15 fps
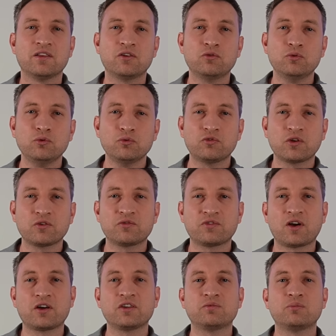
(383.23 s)
There are also
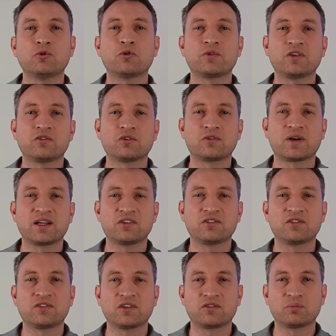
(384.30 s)
five more
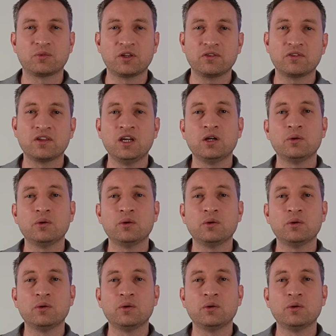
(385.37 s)
integrations this month,